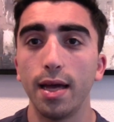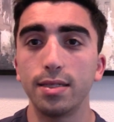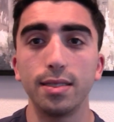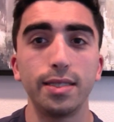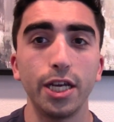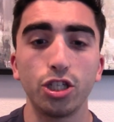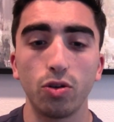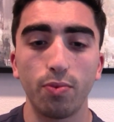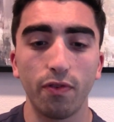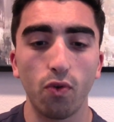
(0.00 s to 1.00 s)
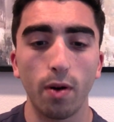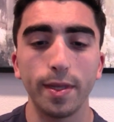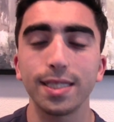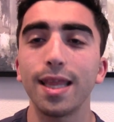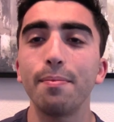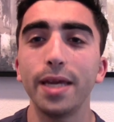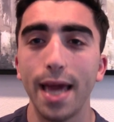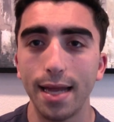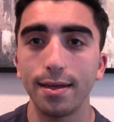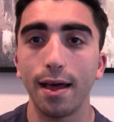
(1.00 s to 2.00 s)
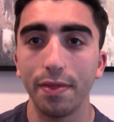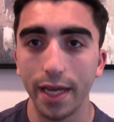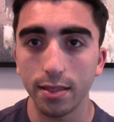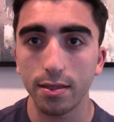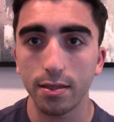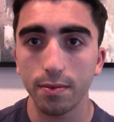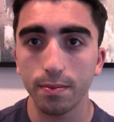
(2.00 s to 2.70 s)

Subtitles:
Sensational performance. Let me end on this.